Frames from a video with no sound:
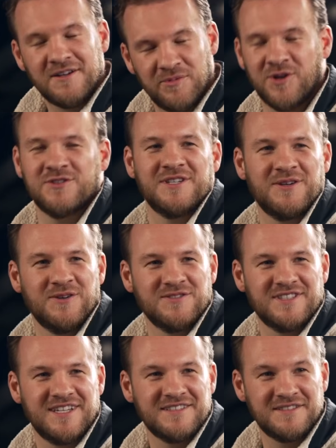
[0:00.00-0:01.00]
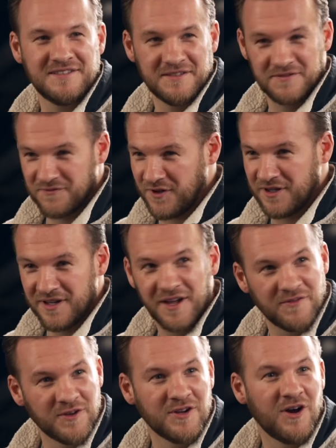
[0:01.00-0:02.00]
a boxing contest, funny
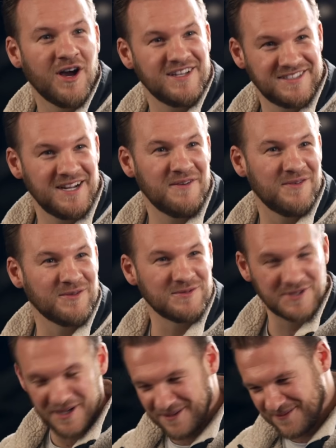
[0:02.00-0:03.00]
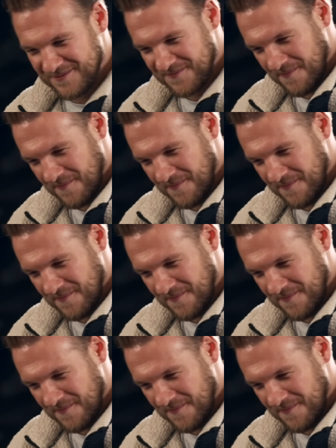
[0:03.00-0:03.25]
enough, at the highest level. So,